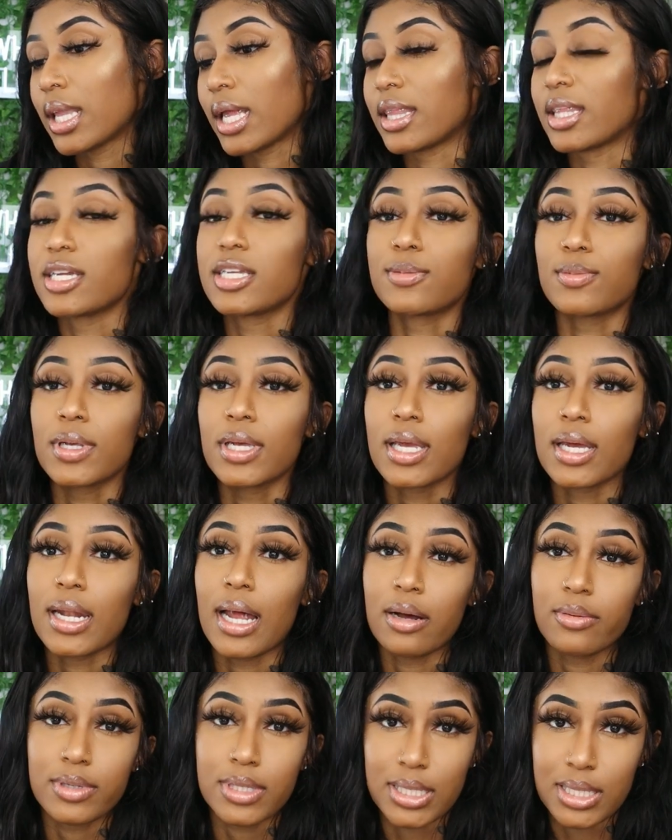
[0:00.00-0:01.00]
Like this
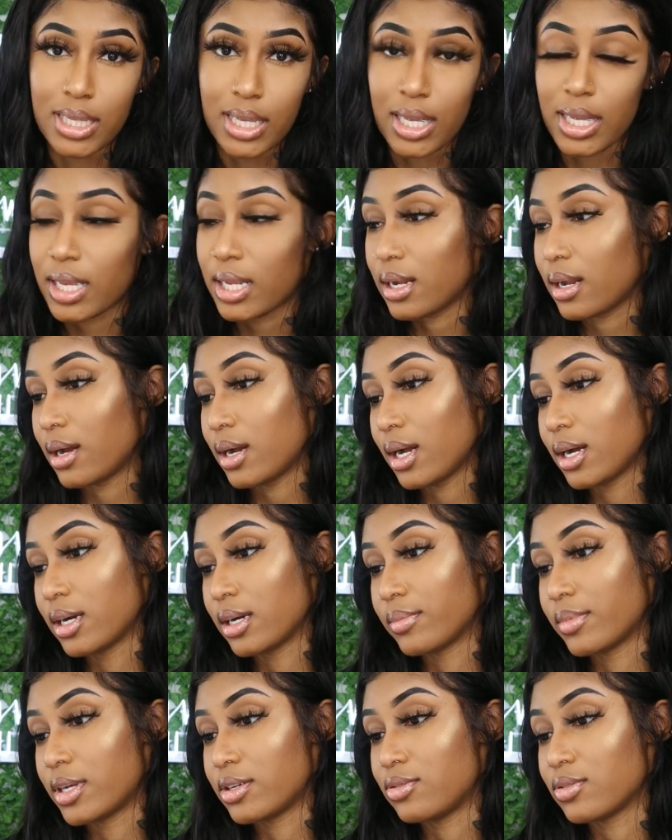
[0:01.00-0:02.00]
weekend I was lit.
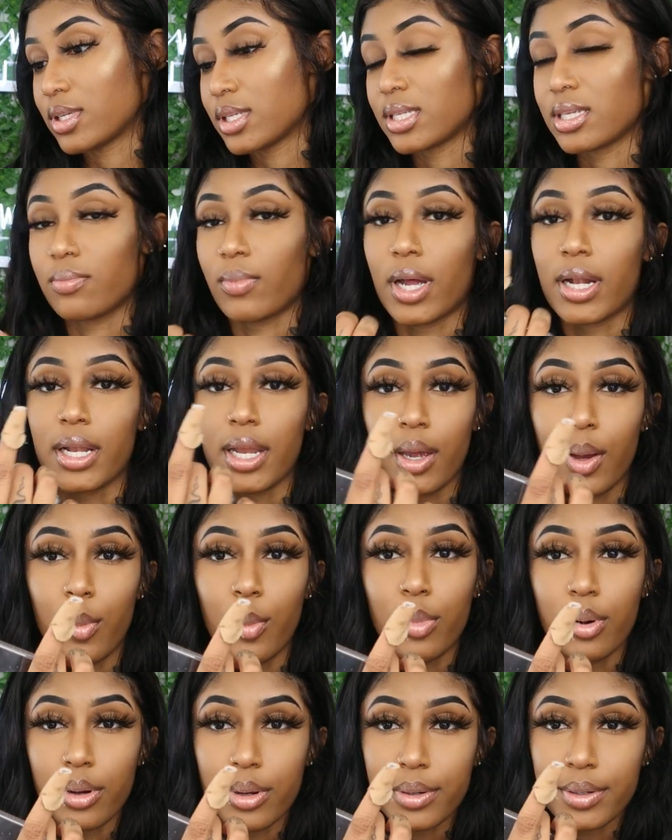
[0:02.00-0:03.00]
As you can see, my
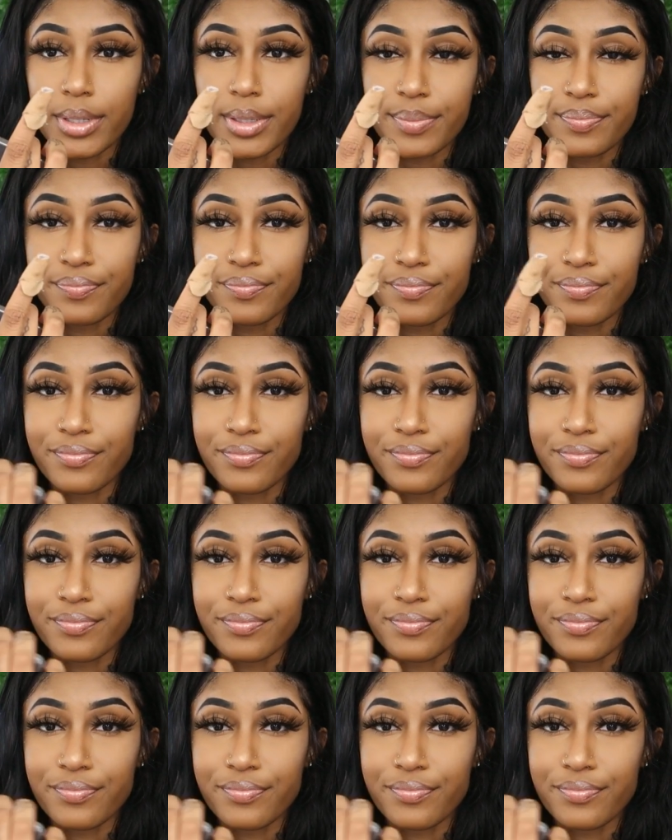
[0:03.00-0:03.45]
nail broke.